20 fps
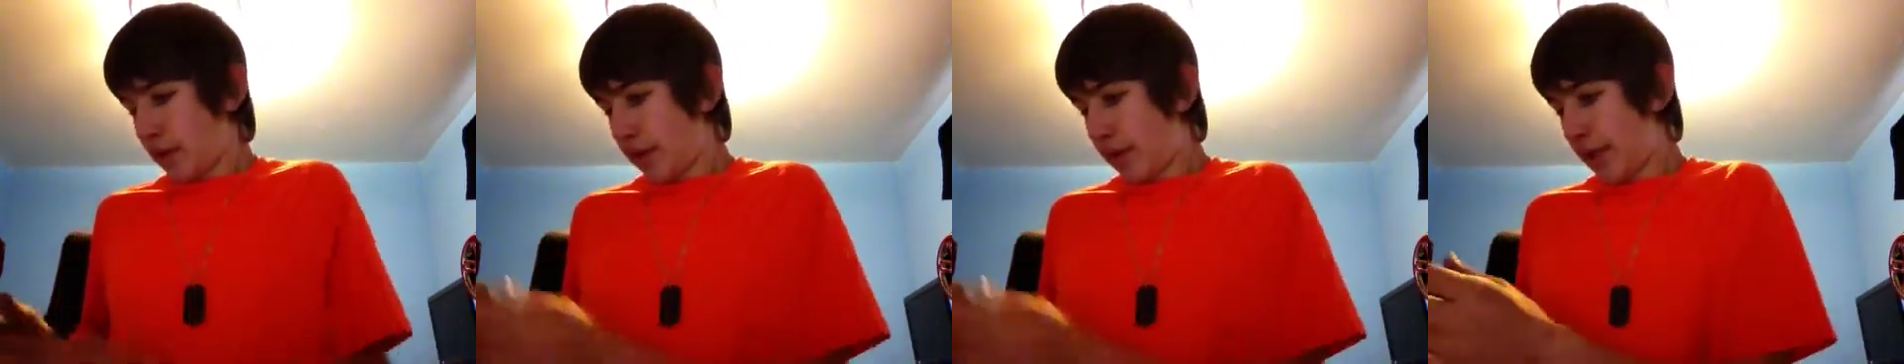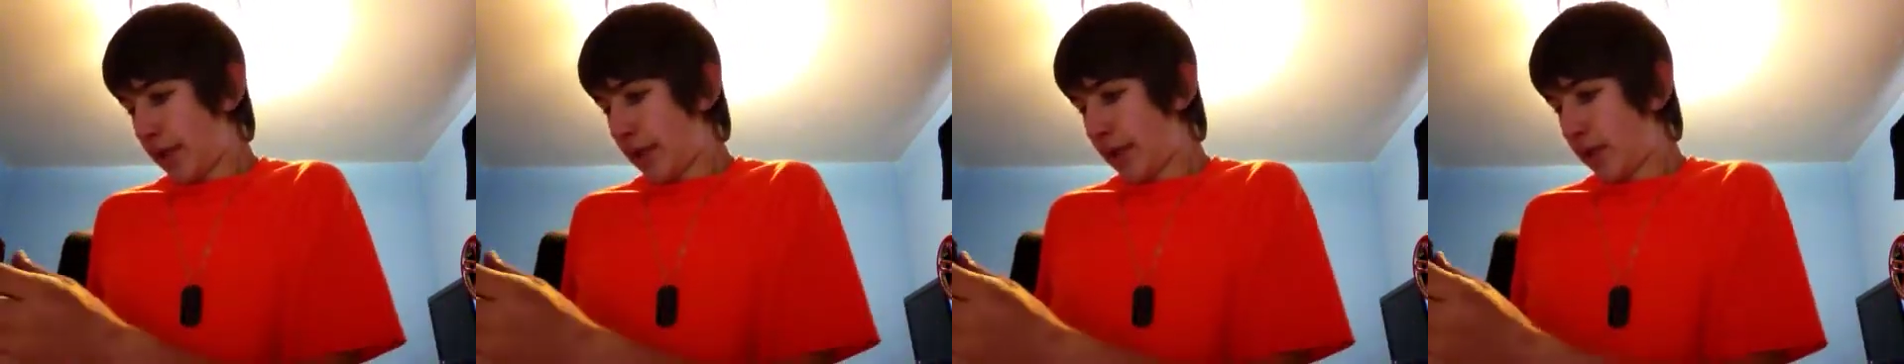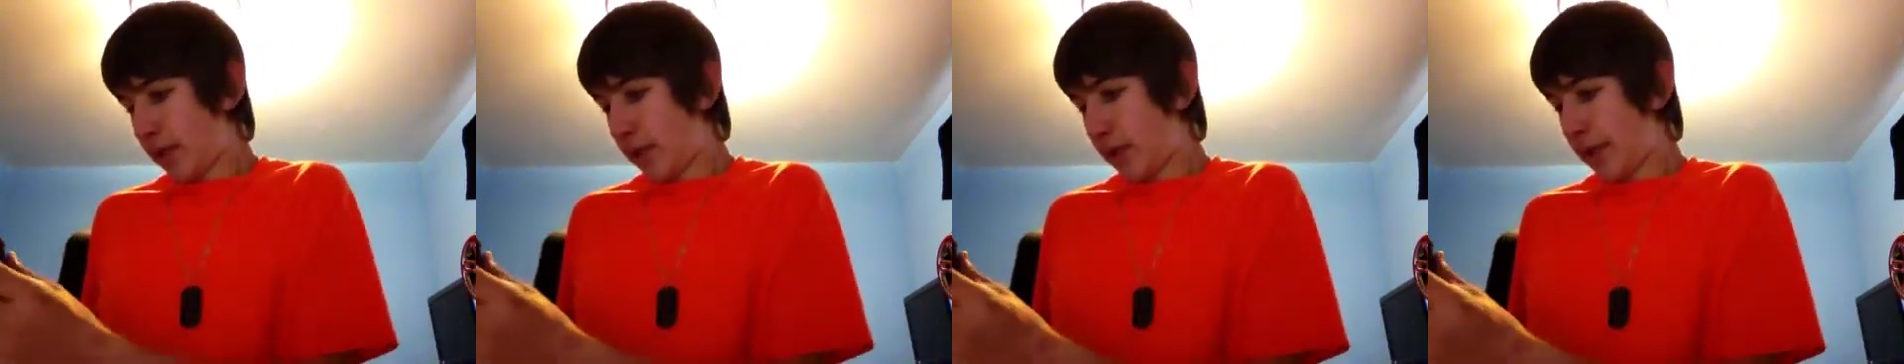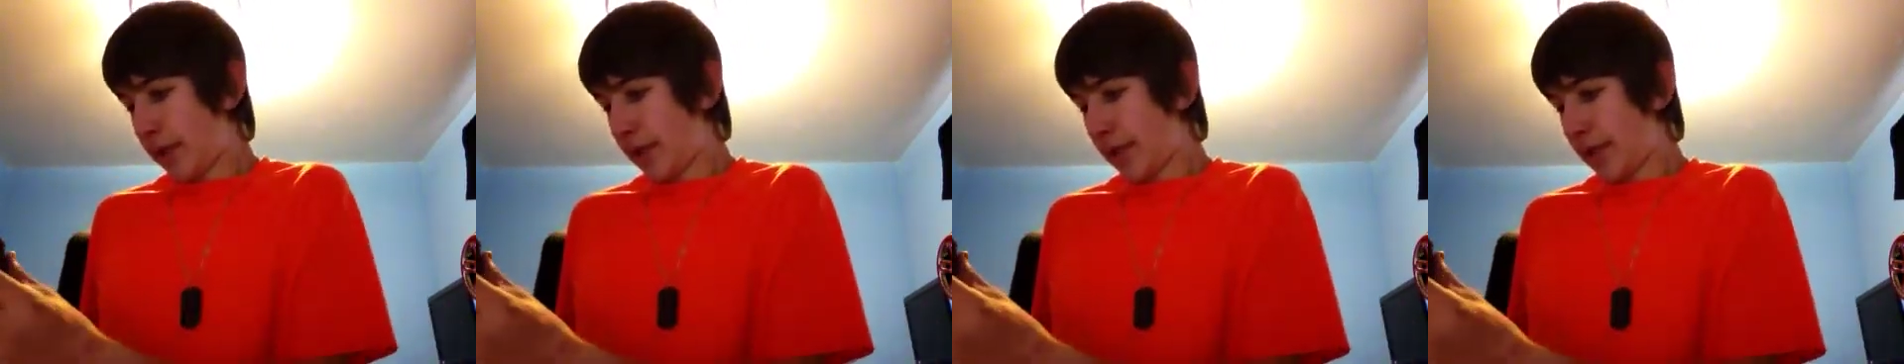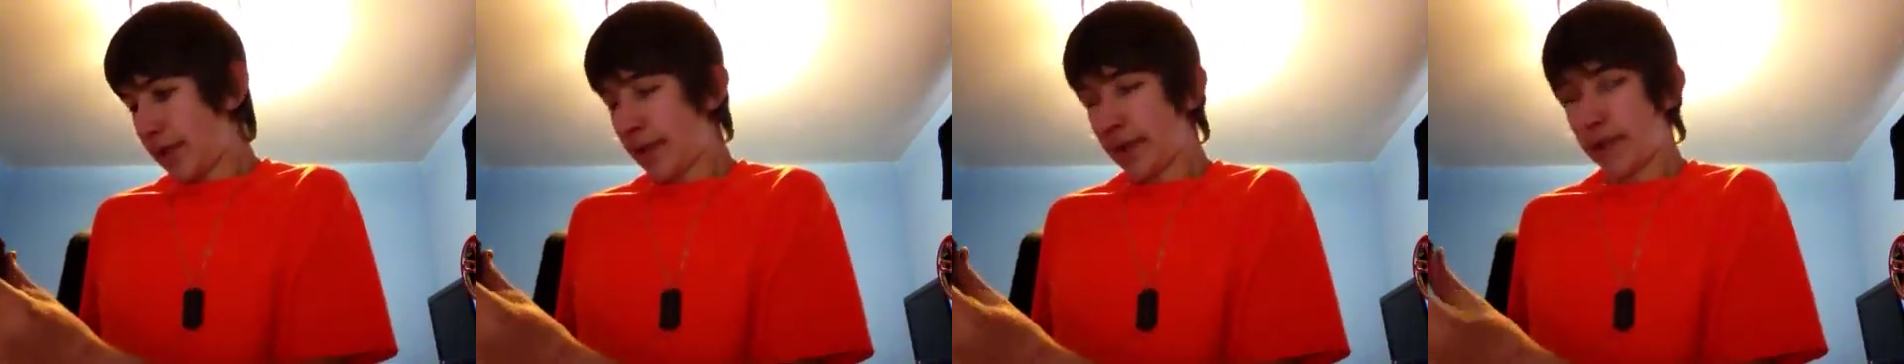I just wanted to
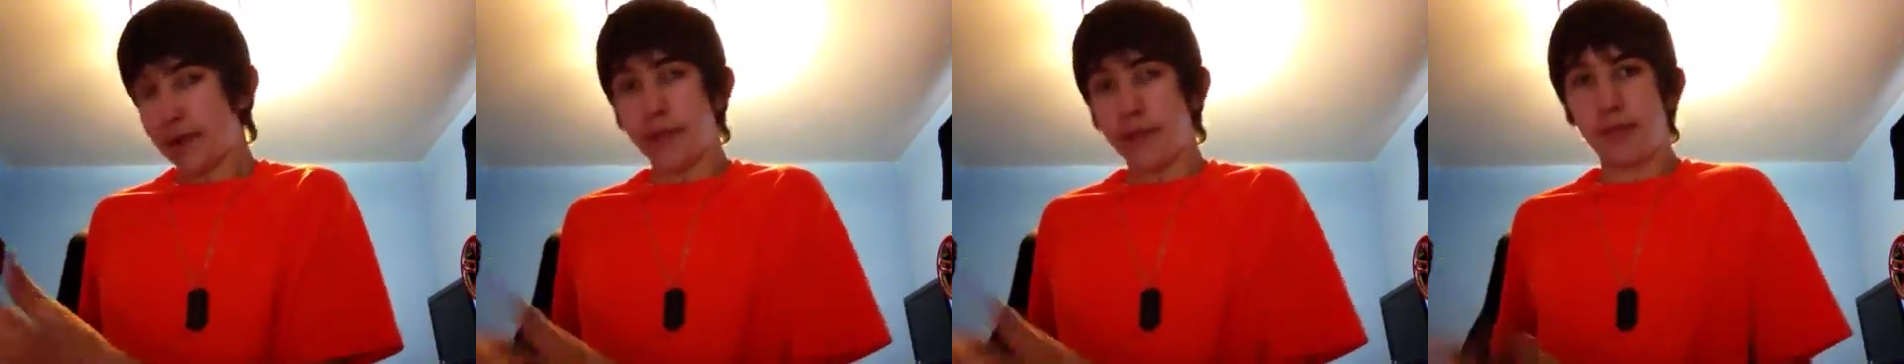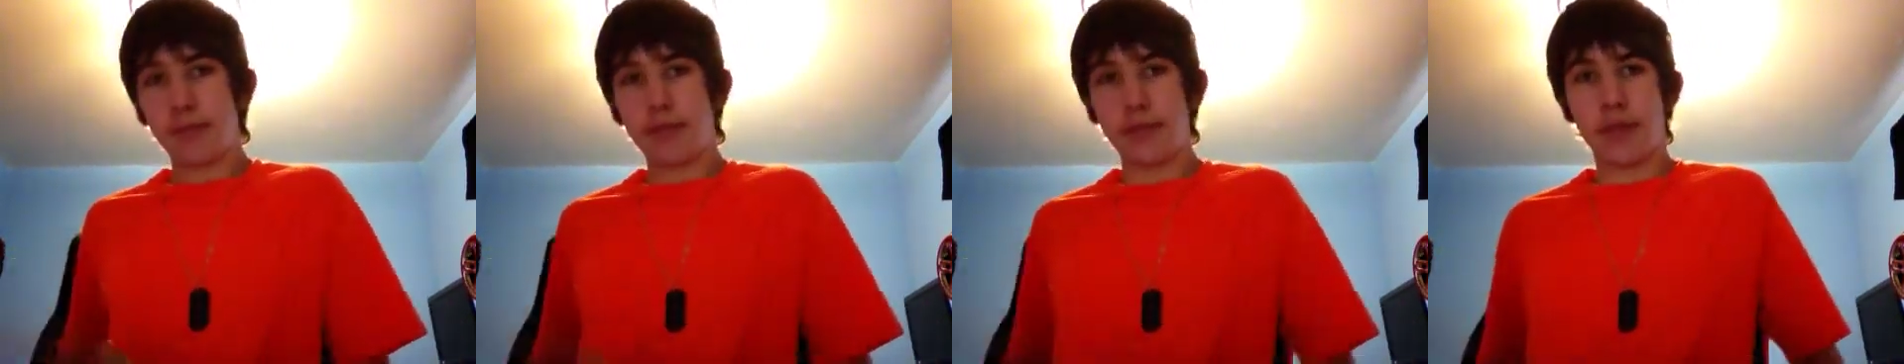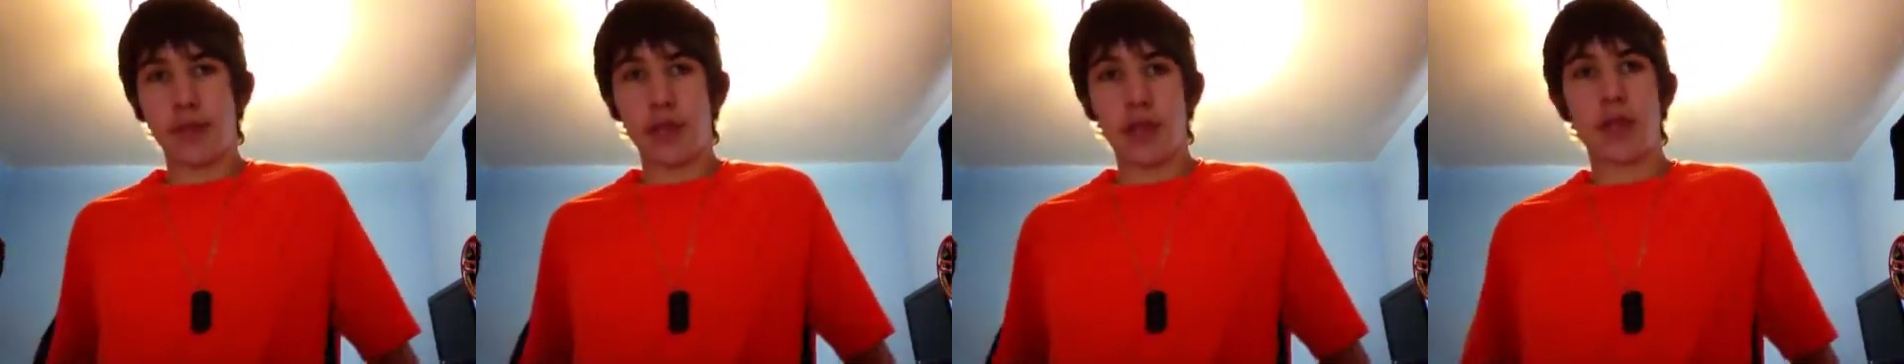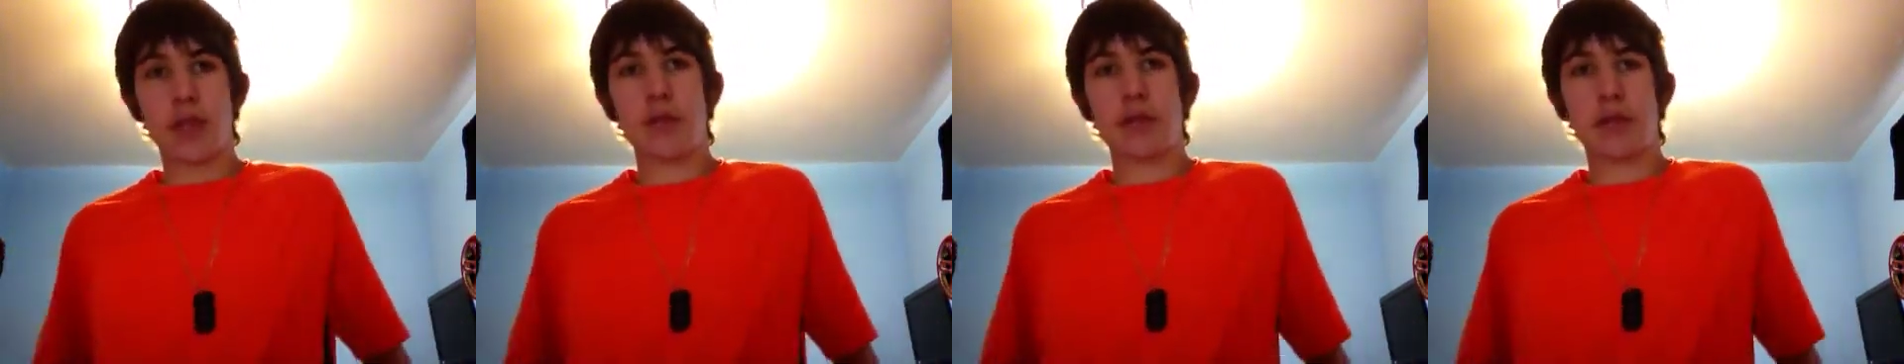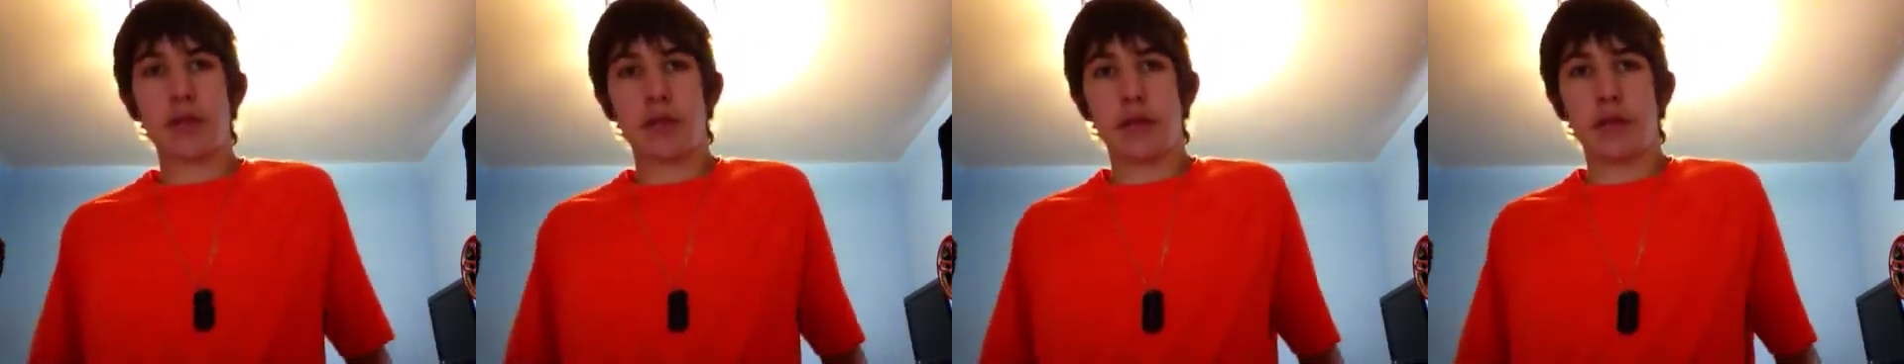kind of talk
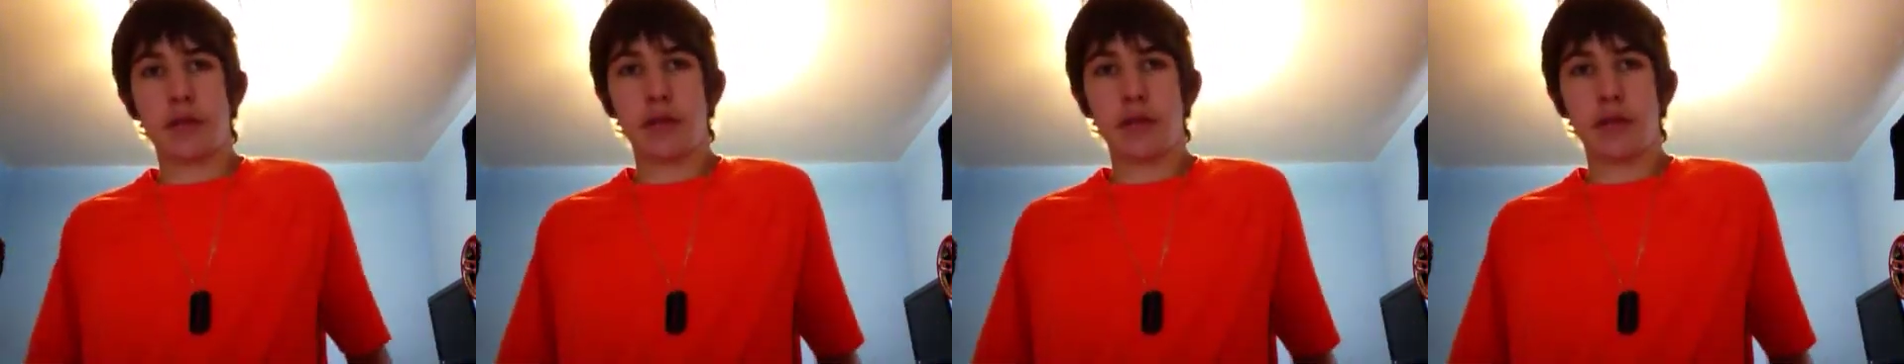about,